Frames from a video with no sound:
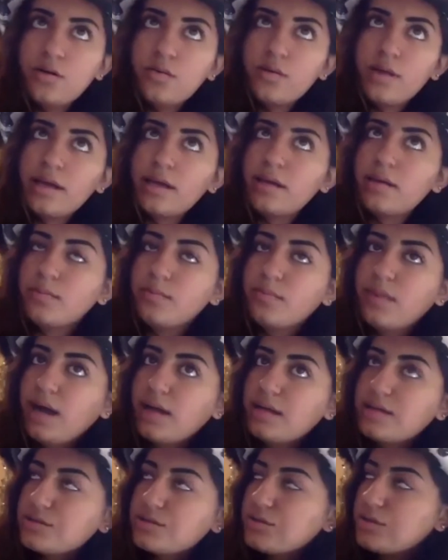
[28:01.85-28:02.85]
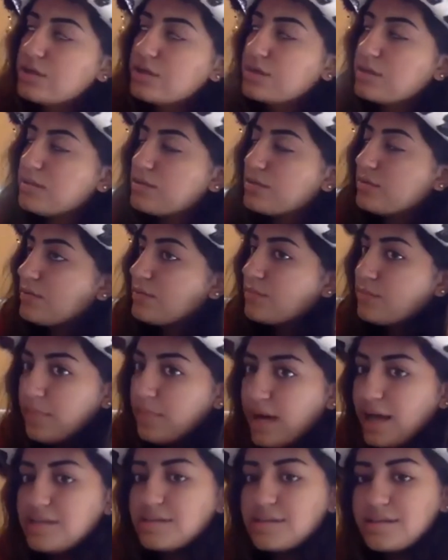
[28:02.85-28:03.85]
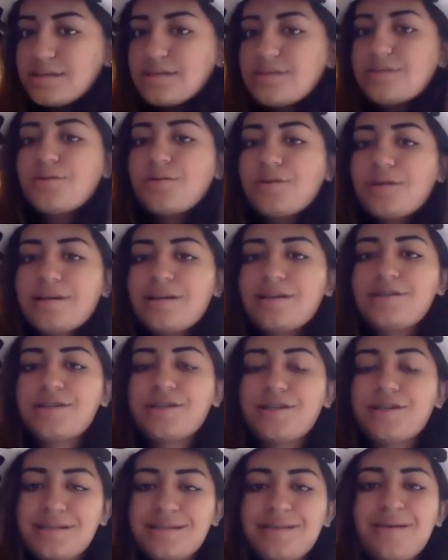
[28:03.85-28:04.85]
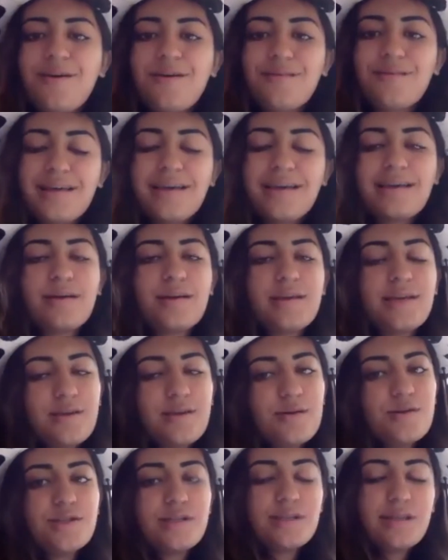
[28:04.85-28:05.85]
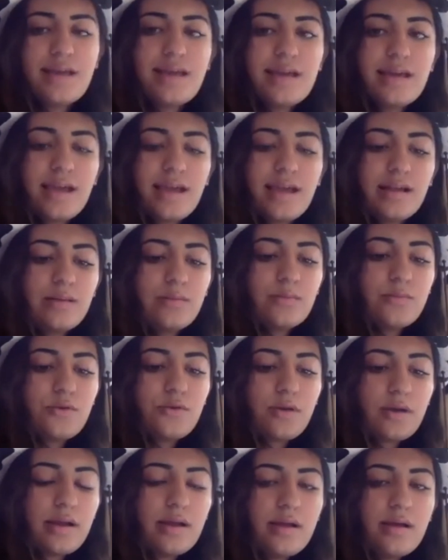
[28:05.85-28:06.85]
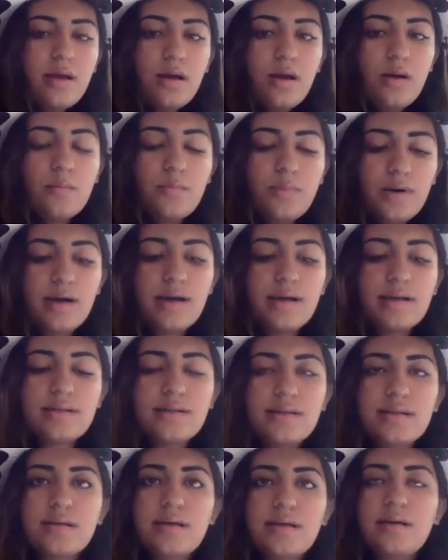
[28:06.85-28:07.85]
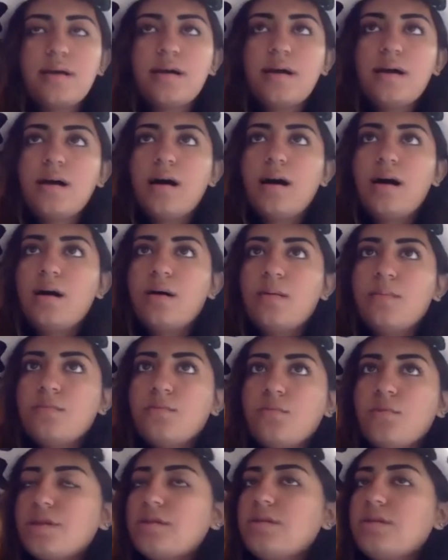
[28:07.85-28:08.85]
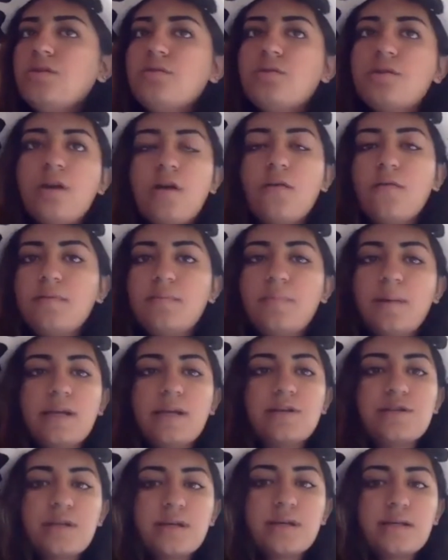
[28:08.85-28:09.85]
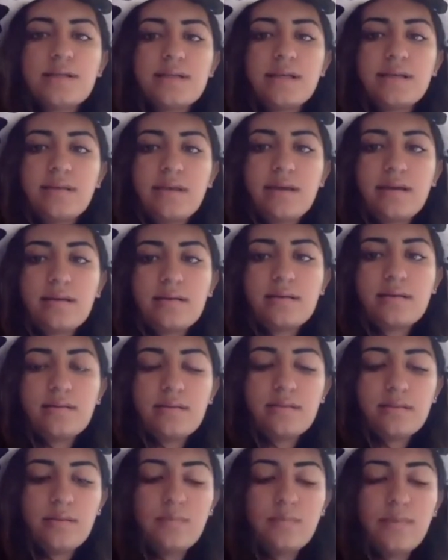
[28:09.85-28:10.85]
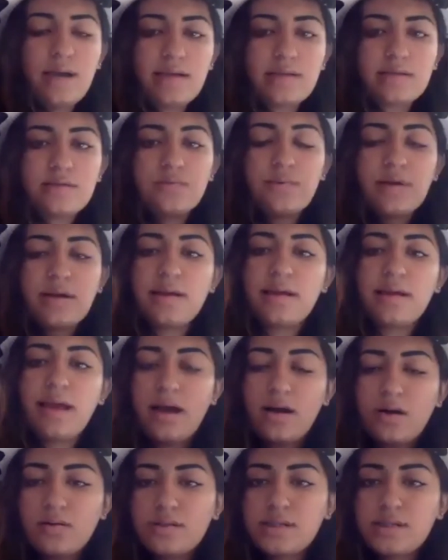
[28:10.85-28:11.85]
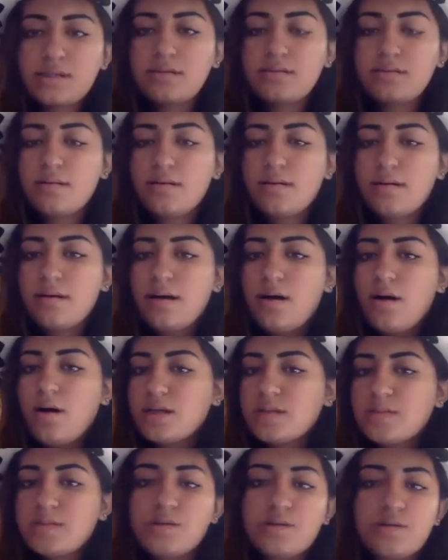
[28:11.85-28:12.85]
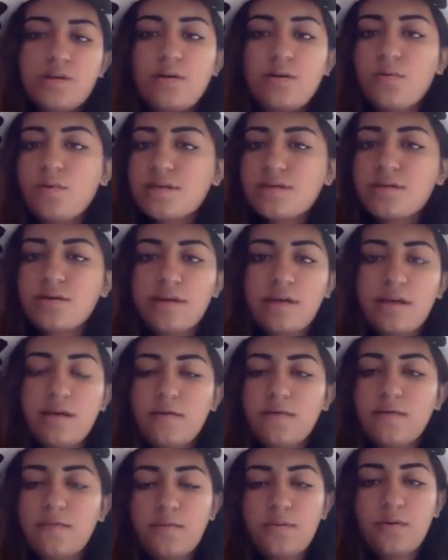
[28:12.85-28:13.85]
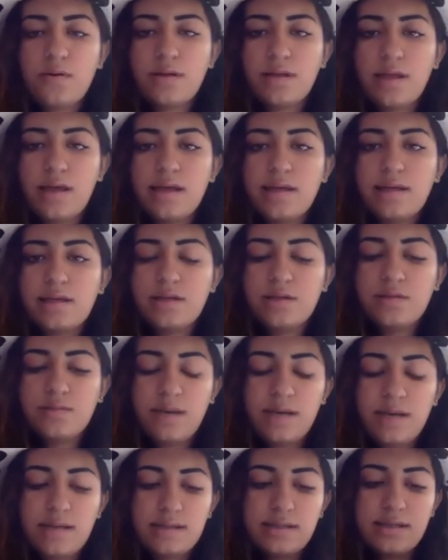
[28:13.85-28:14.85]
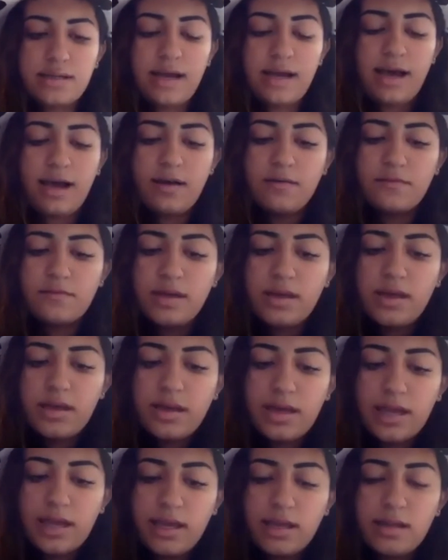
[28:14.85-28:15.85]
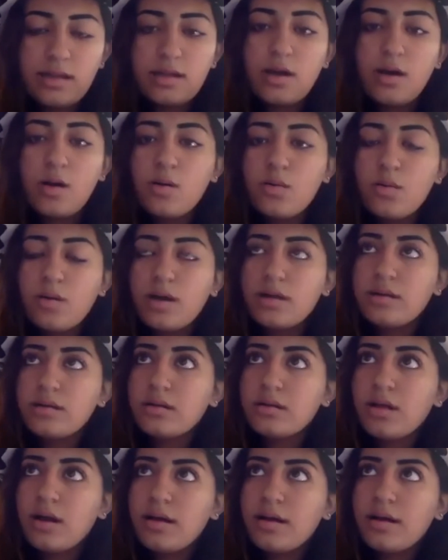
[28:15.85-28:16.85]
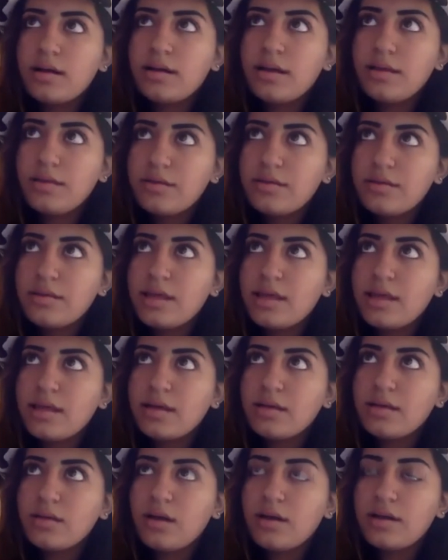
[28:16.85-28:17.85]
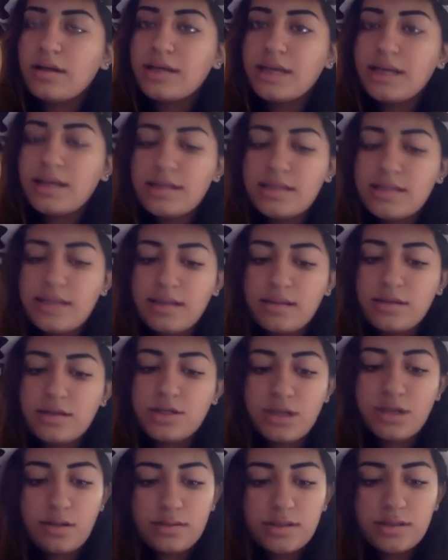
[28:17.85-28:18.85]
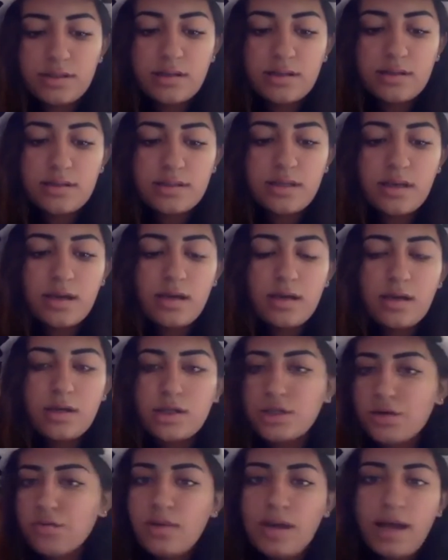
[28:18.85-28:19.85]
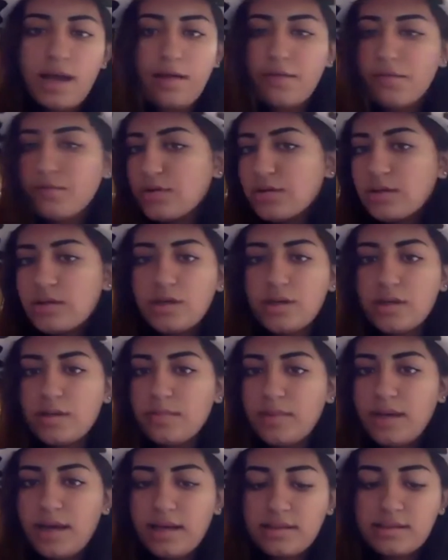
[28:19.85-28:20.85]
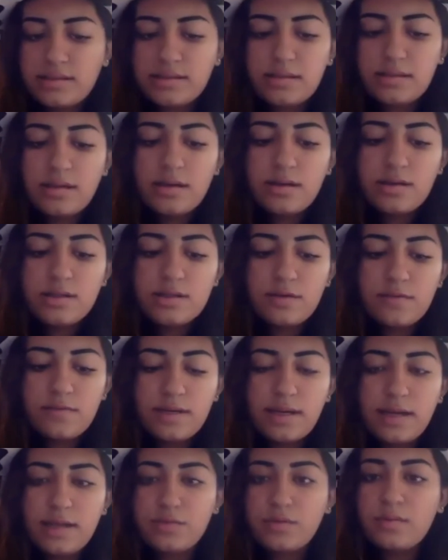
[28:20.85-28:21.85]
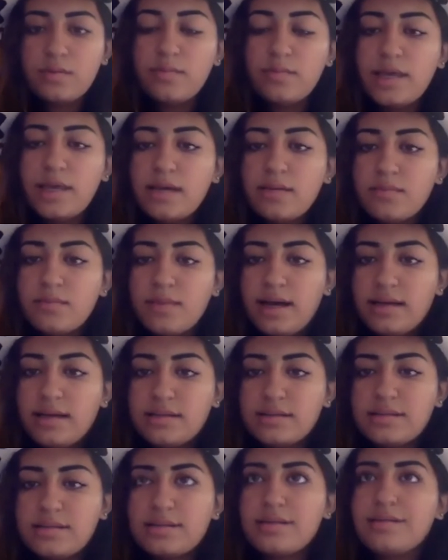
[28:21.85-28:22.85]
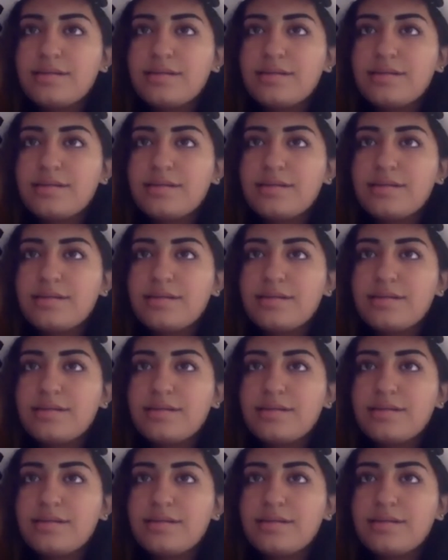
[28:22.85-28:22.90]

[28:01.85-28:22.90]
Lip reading: like mask shortages aren't like a huge thing anymore, but with new COVID patients and like the mask wearing out, hospitals are always looking for like new masks to have. And another thing, a lot of kids at the shelters don't have really good masks. So if you guys want to make masks,